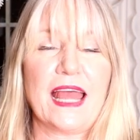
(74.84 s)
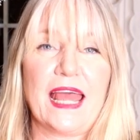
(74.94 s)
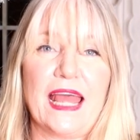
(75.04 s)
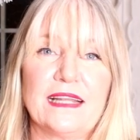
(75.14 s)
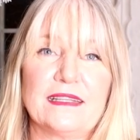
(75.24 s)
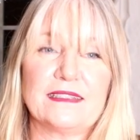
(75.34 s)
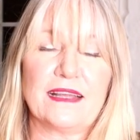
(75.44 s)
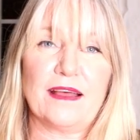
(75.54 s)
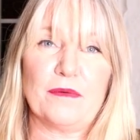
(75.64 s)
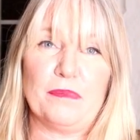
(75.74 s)
and
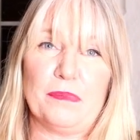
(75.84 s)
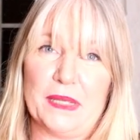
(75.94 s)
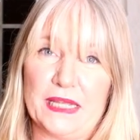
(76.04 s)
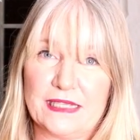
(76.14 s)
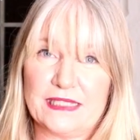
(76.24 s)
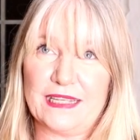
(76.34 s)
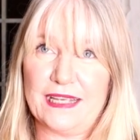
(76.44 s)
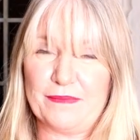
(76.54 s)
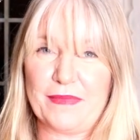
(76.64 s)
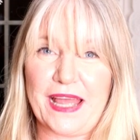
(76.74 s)
a bit
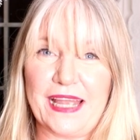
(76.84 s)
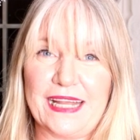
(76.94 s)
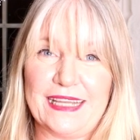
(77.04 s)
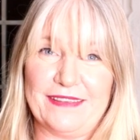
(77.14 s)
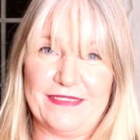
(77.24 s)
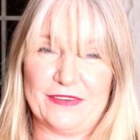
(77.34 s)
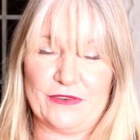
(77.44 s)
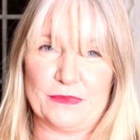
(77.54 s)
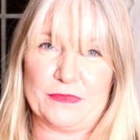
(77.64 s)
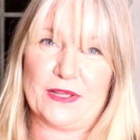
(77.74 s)
in my living
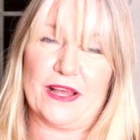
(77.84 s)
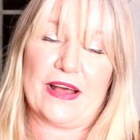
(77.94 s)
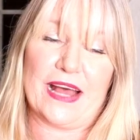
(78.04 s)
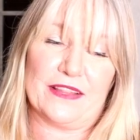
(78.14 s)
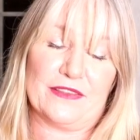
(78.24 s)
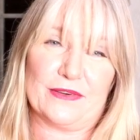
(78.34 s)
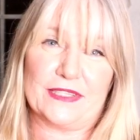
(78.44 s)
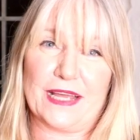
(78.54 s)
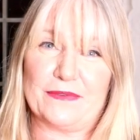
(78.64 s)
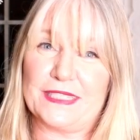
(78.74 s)
room. So I
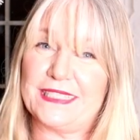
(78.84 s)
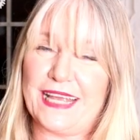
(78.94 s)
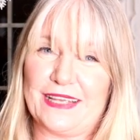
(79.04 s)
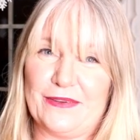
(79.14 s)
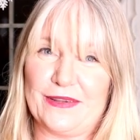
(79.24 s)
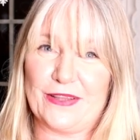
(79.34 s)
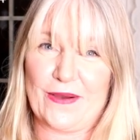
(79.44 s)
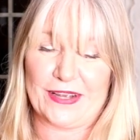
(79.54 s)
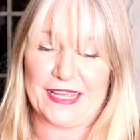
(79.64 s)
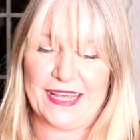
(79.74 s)
thought I would take you
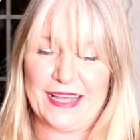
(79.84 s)
along.